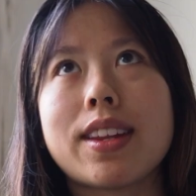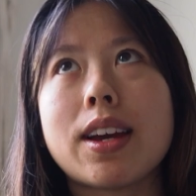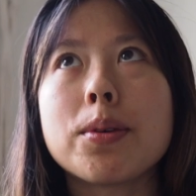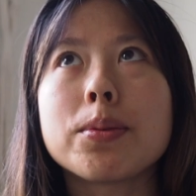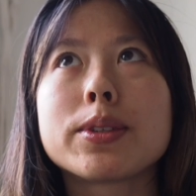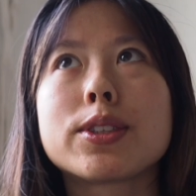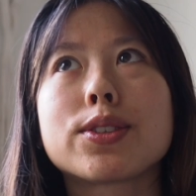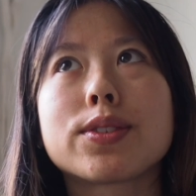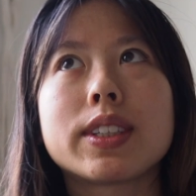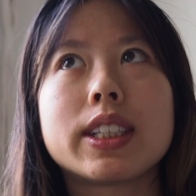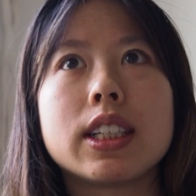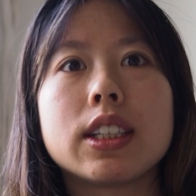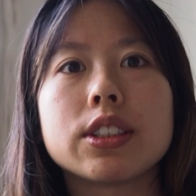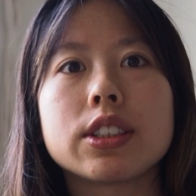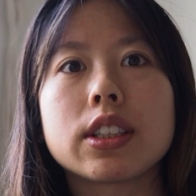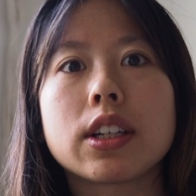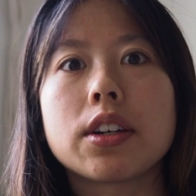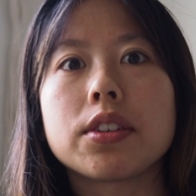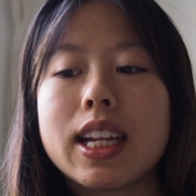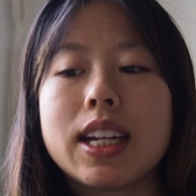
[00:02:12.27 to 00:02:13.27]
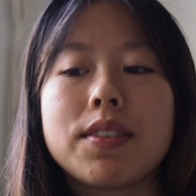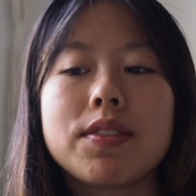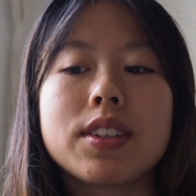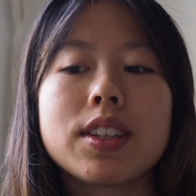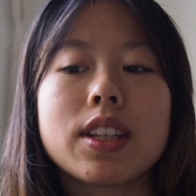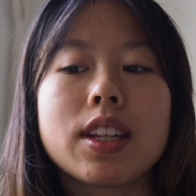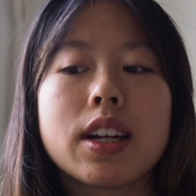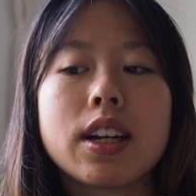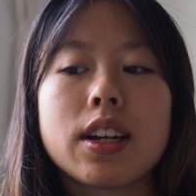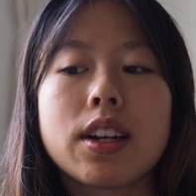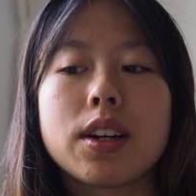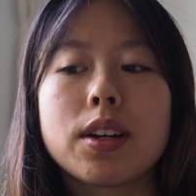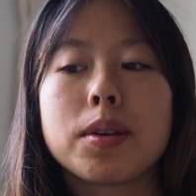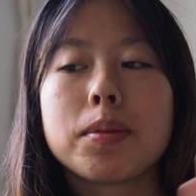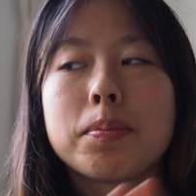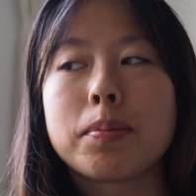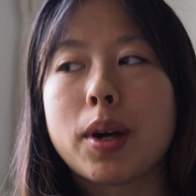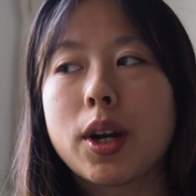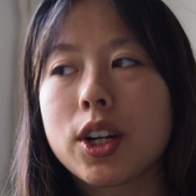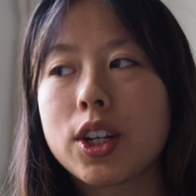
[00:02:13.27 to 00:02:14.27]
that was 3 years ago. Even their
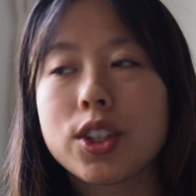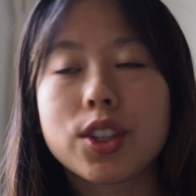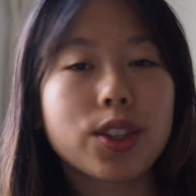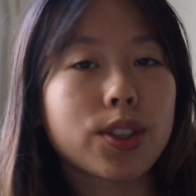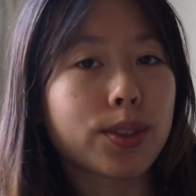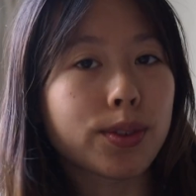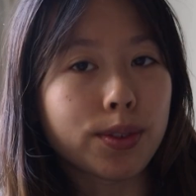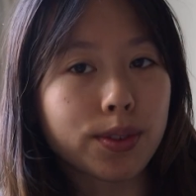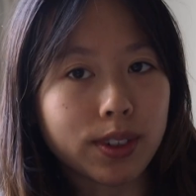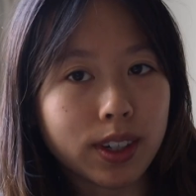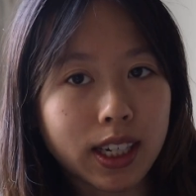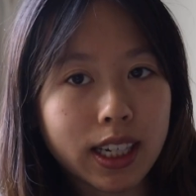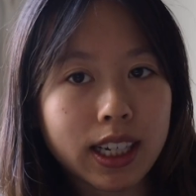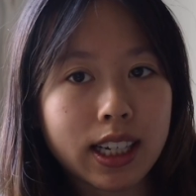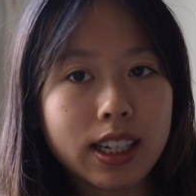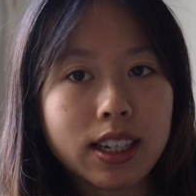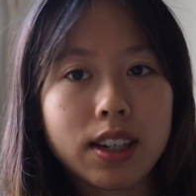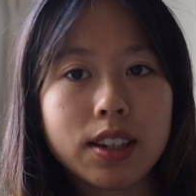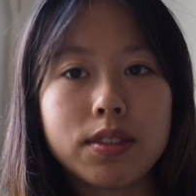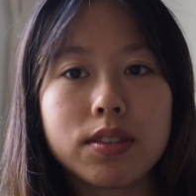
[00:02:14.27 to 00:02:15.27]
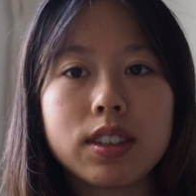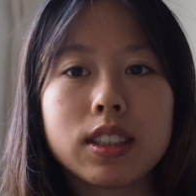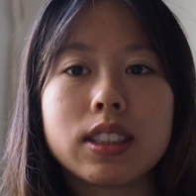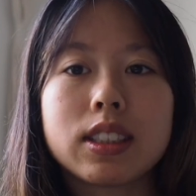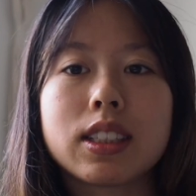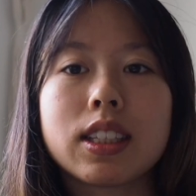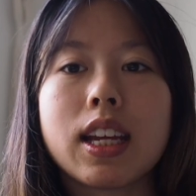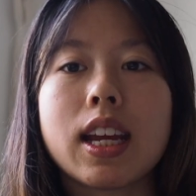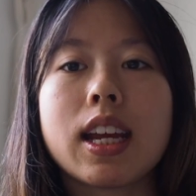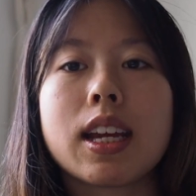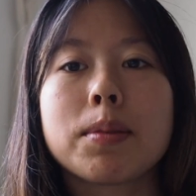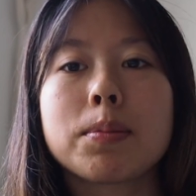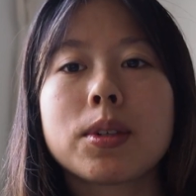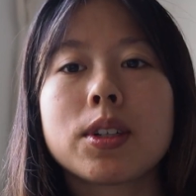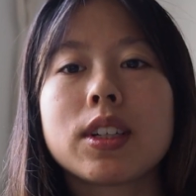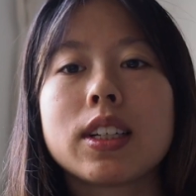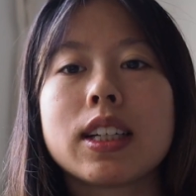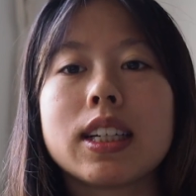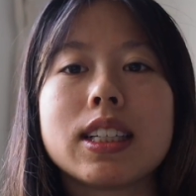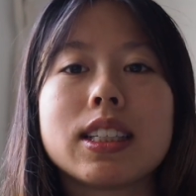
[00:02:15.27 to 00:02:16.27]
Mark III of this
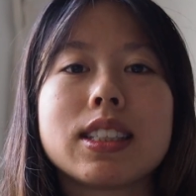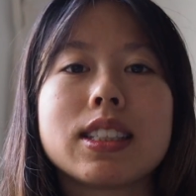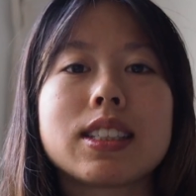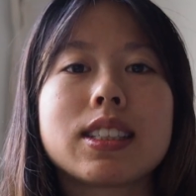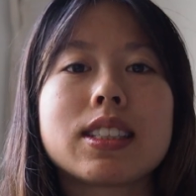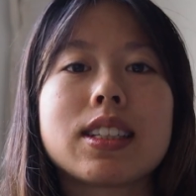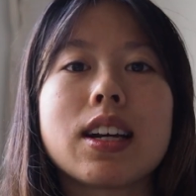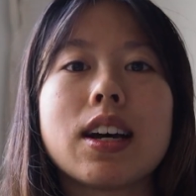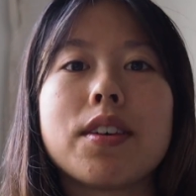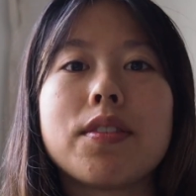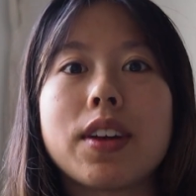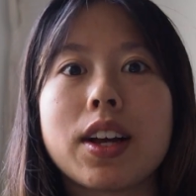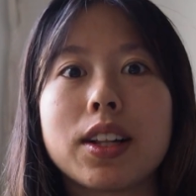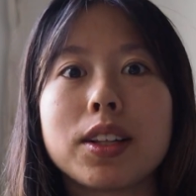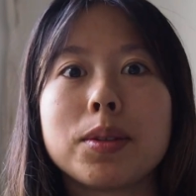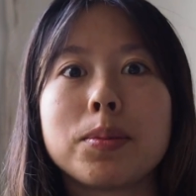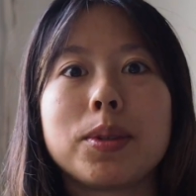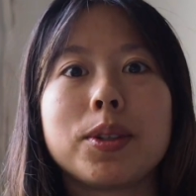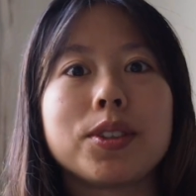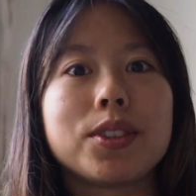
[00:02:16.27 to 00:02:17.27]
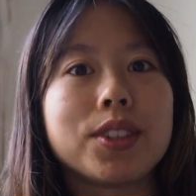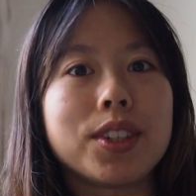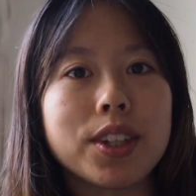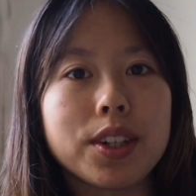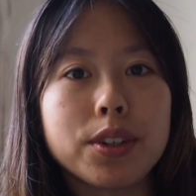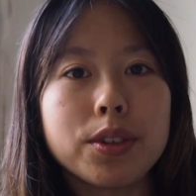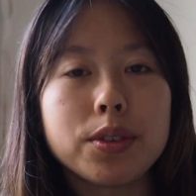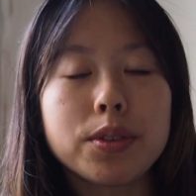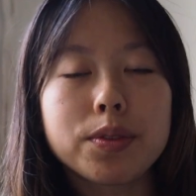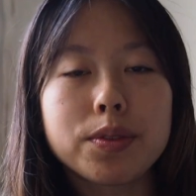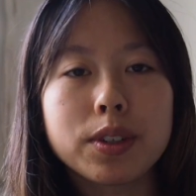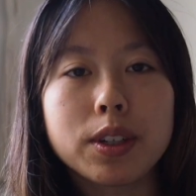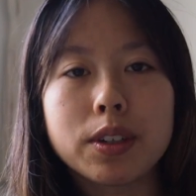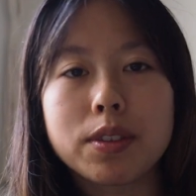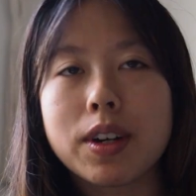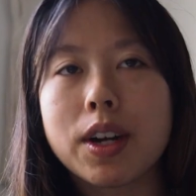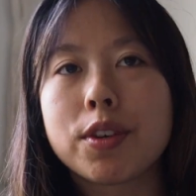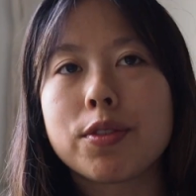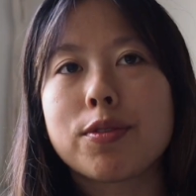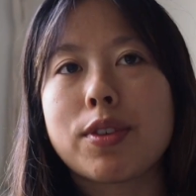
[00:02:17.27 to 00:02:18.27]
camera is available new for
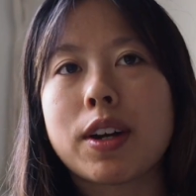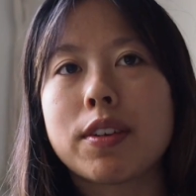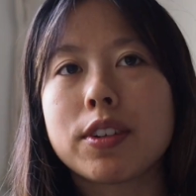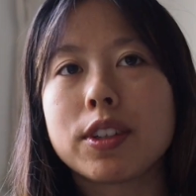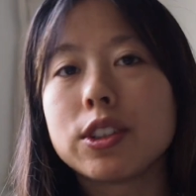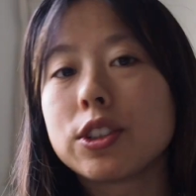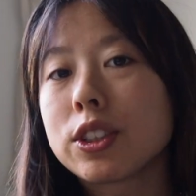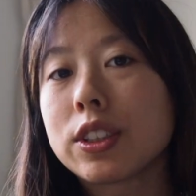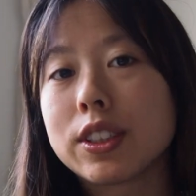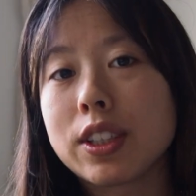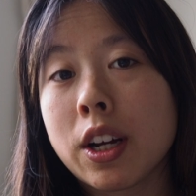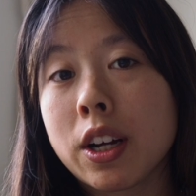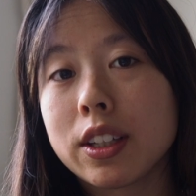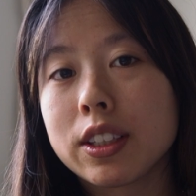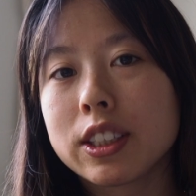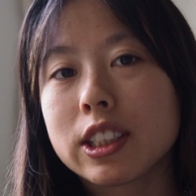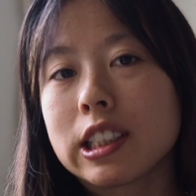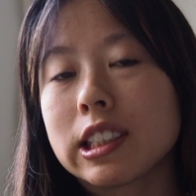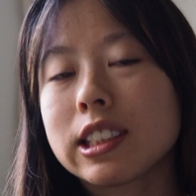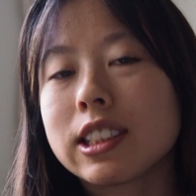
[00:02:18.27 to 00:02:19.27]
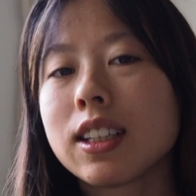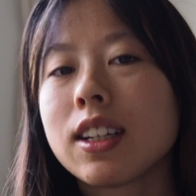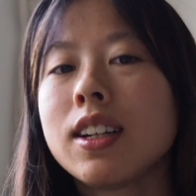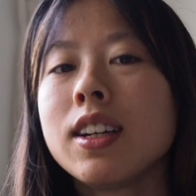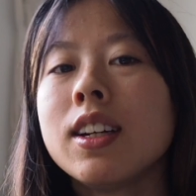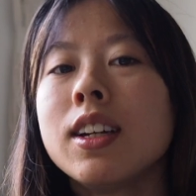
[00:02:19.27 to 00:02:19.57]
around $500.